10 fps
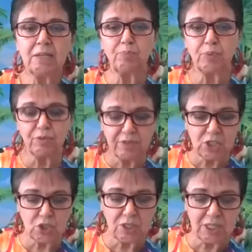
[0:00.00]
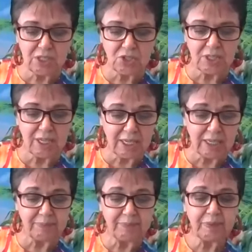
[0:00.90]
The provision is
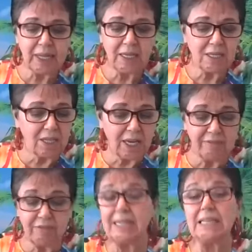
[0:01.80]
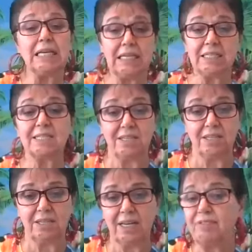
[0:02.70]
there. Everything is
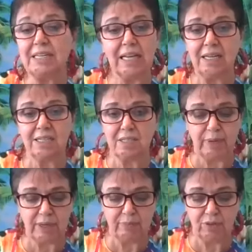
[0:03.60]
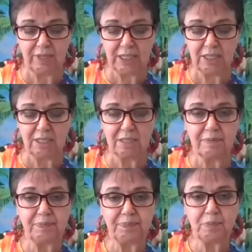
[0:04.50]
there. Everything has been provided
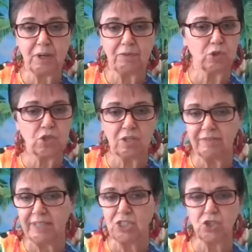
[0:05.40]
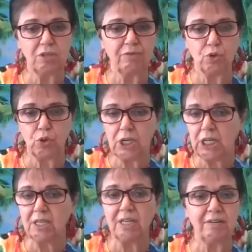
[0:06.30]
for salvation, for
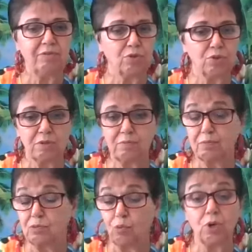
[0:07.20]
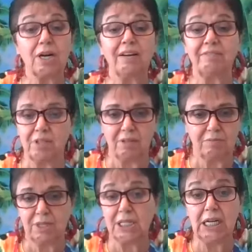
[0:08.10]
healing, for
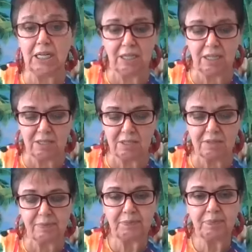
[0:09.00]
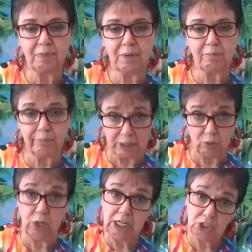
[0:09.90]
whatever the need is.
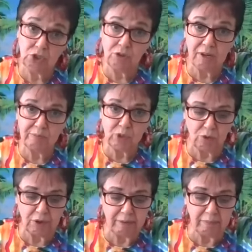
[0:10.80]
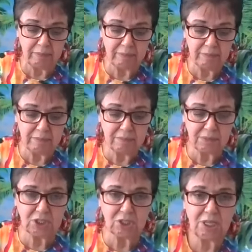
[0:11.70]
But we need to come to him.
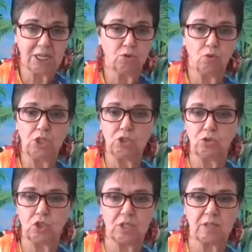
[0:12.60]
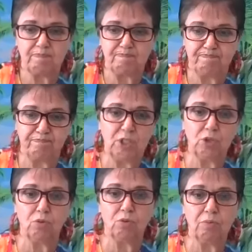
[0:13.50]
He's not going to just,
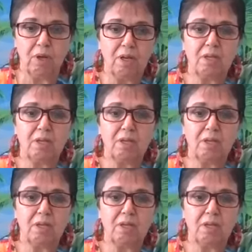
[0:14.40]
you know,